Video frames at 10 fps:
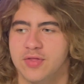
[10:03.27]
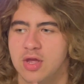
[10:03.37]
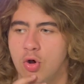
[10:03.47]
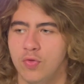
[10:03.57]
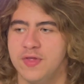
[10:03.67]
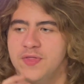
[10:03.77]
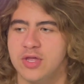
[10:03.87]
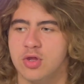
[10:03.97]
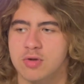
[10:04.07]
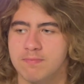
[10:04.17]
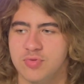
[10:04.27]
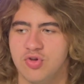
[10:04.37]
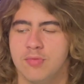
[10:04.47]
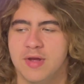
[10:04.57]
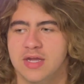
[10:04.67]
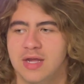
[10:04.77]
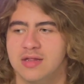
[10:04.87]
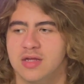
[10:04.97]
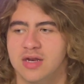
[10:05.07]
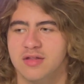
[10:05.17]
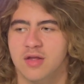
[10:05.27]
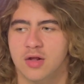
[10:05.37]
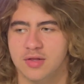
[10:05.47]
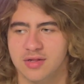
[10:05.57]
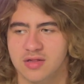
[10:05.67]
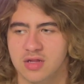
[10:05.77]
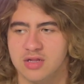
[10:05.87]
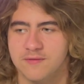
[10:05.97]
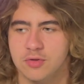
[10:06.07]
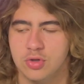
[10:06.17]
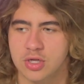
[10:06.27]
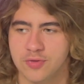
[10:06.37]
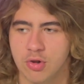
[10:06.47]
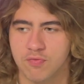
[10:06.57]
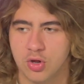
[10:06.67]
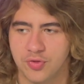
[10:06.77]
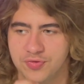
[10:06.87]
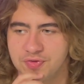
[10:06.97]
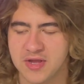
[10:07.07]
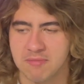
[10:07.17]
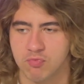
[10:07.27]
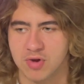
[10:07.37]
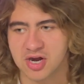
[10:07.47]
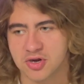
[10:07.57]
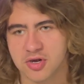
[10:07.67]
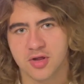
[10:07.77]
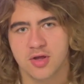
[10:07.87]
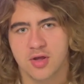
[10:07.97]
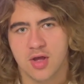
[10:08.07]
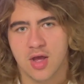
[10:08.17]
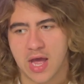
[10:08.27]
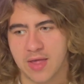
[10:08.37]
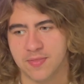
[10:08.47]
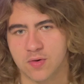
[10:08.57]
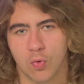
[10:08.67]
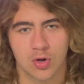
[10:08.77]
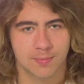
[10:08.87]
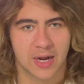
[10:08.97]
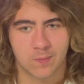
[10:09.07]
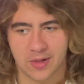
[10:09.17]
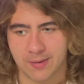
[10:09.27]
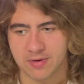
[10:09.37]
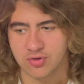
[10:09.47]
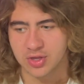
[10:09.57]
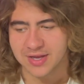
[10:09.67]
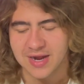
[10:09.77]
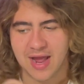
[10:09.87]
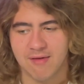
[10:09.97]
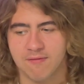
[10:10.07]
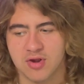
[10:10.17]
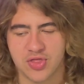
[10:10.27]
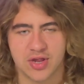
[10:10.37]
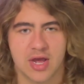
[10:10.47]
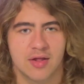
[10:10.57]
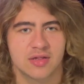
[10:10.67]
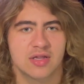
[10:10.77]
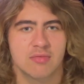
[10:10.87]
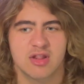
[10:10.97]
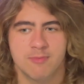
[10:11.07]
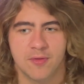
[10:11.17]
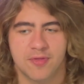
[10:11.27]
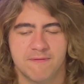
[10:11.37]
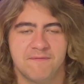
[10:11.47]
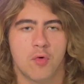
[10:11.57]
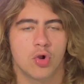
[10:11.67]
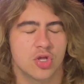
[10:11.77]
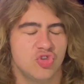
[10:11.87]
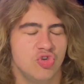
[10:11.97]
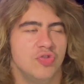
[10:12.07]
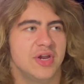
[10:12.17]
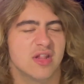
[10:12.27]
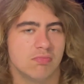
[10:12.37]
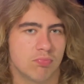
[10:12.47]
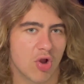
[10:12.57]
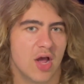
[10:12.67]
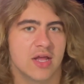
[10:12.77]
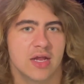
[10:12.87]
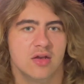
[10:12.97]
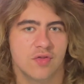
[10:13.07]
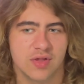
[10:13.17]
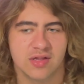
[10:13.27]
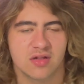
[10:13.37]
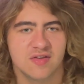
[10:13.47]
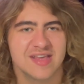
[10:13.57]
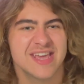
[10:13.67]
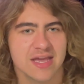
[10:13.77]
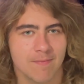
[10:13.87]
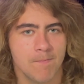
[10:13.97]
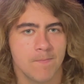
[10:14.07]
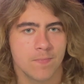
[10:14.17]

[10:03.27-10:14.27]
the only thing you can do to make a case against Douglas is if you look at the overall team record and the quarterback play. But if you look at everything else and see what he's built, the fortitude that he has brought into this team,